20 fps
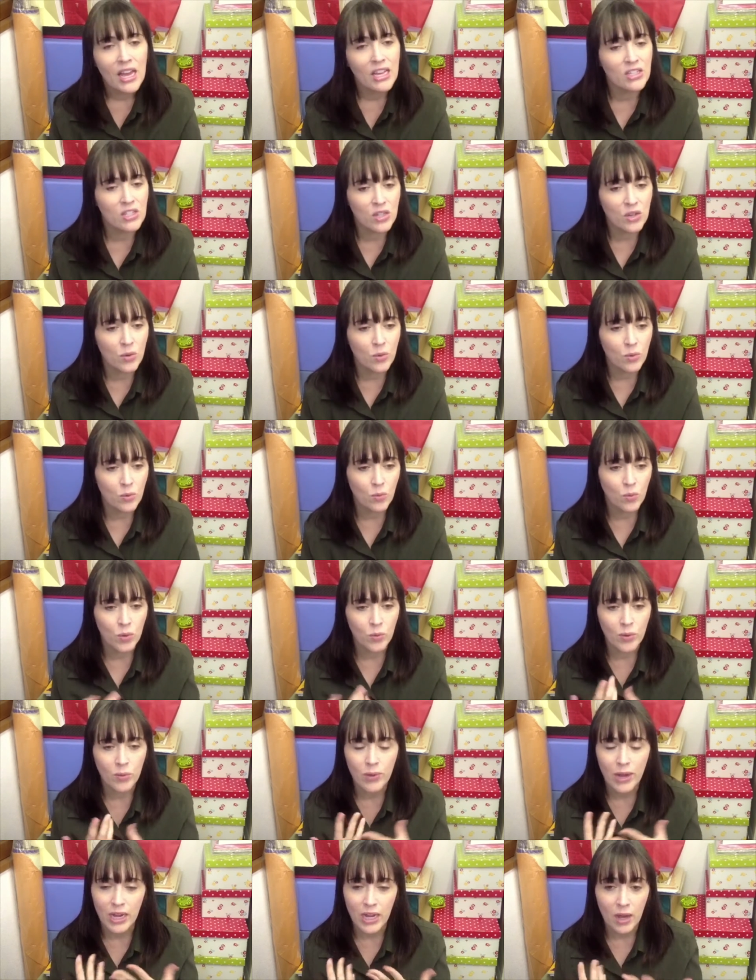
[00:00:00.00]
So when
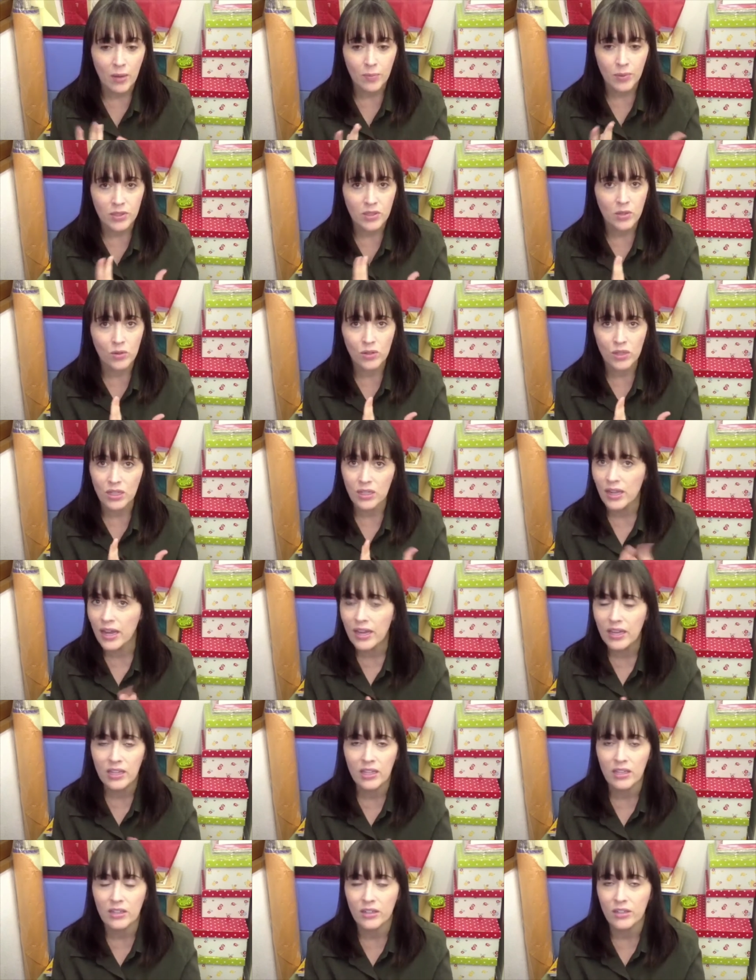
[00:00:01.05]
we wake up, it's only
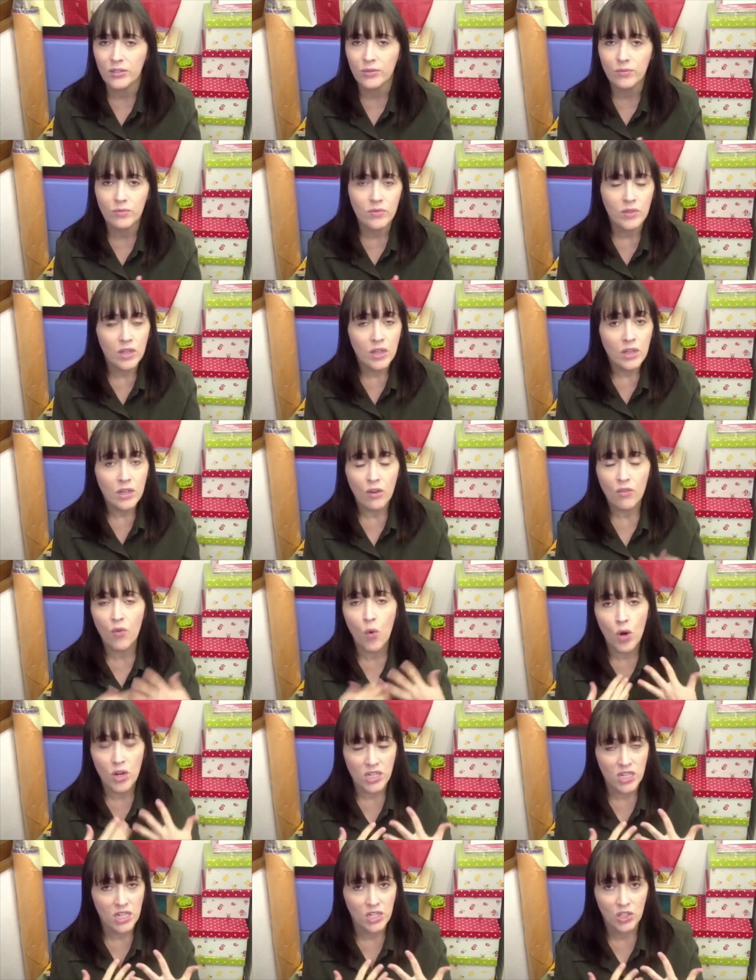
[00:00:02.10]
like, you know,
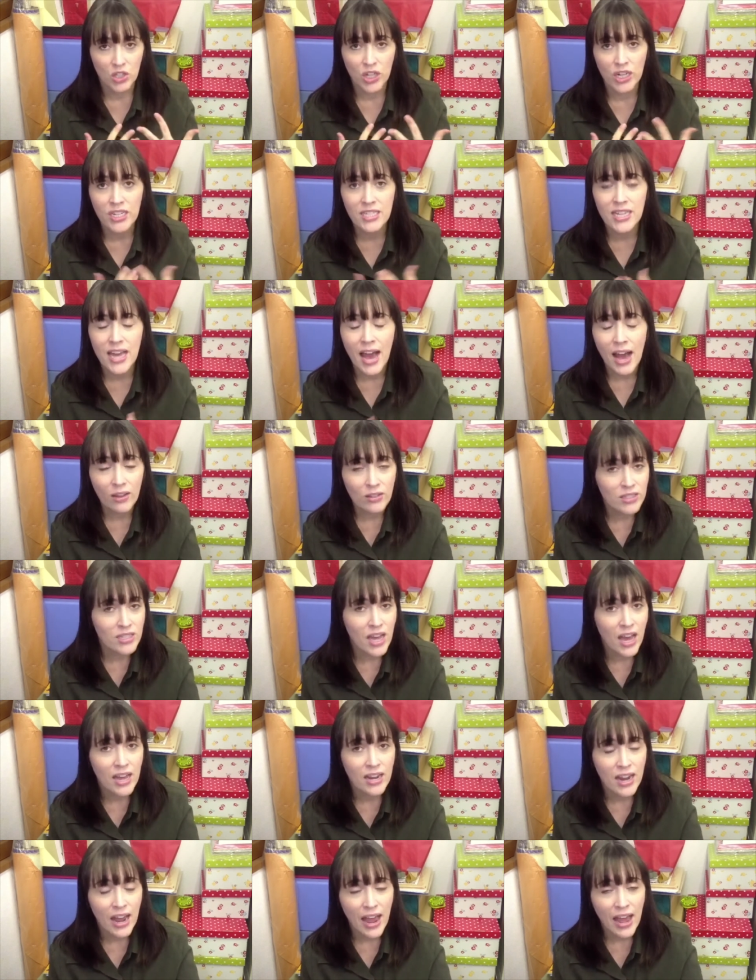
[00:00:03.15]
14 degrees
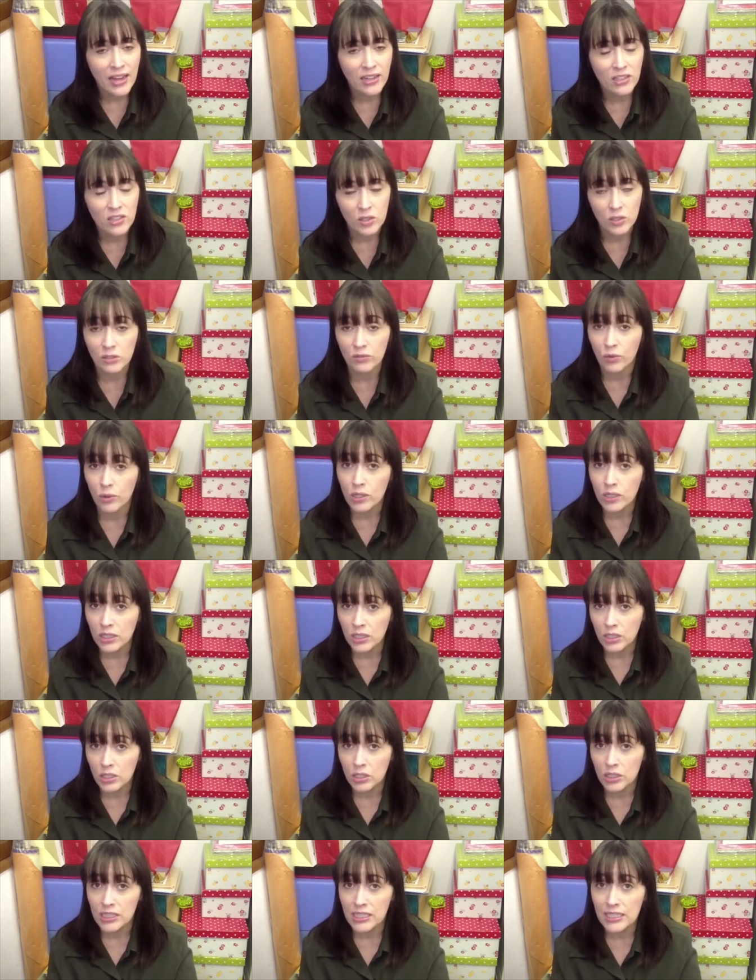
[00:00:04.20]
outside, and it's only 14
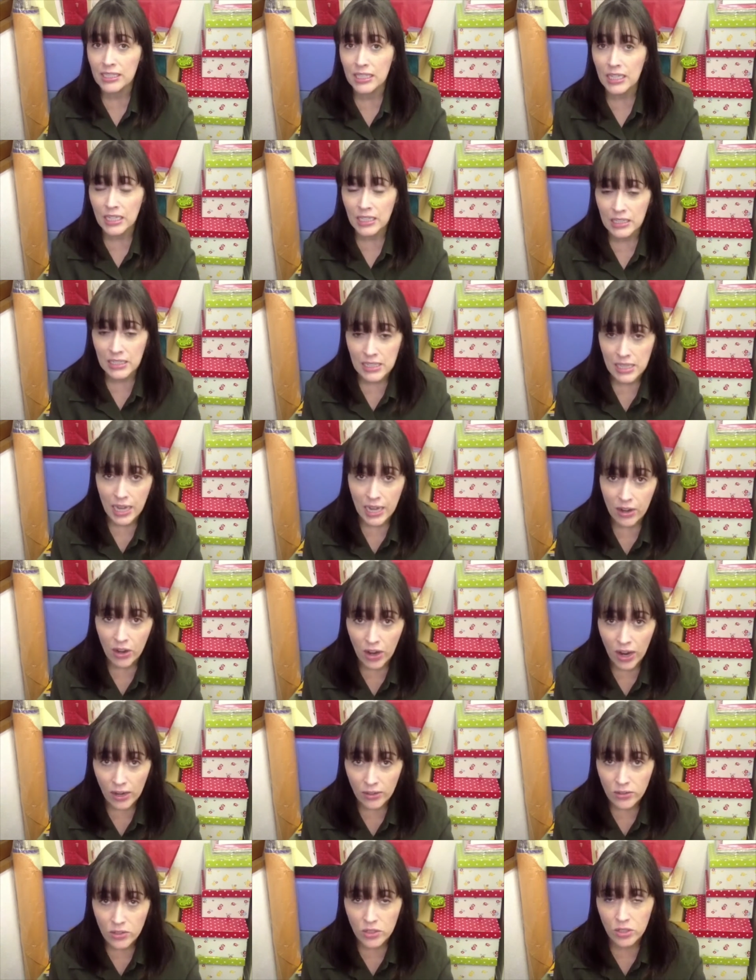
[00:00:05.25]
degrees inside our
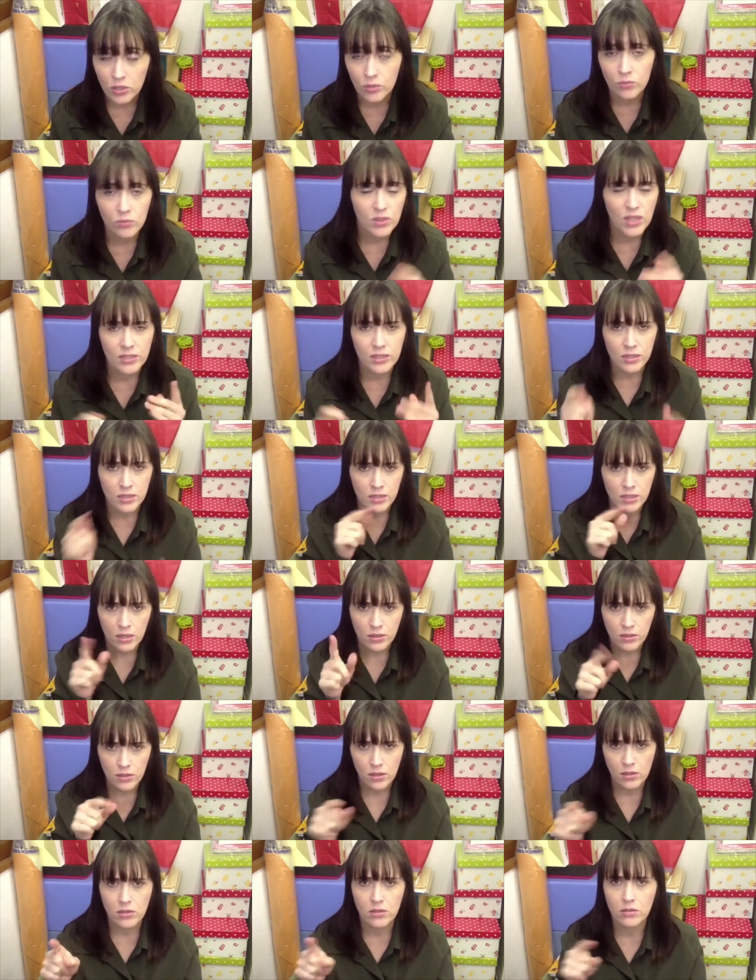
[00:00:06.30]
house too. That's in
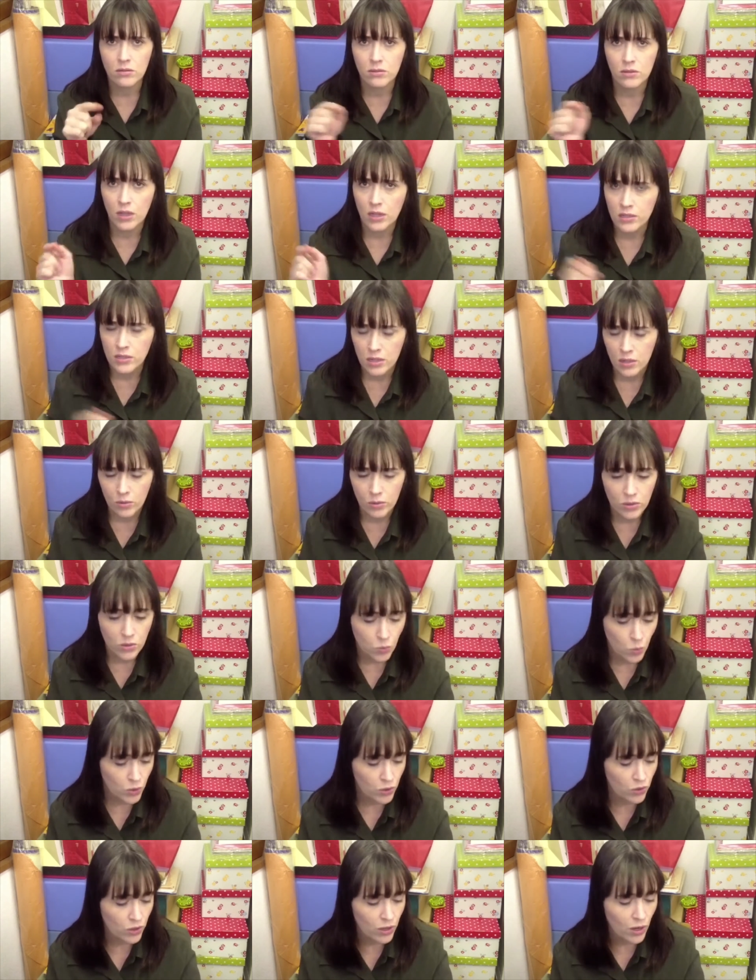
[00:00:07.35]
Celsius, in case anyone's
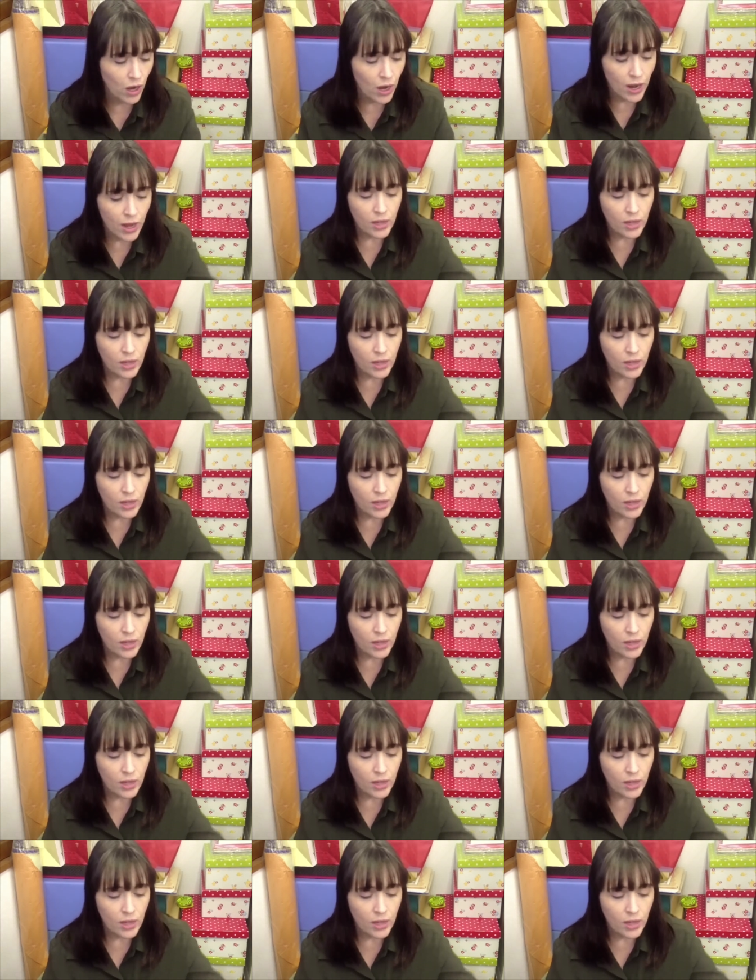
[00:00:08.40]
wondering.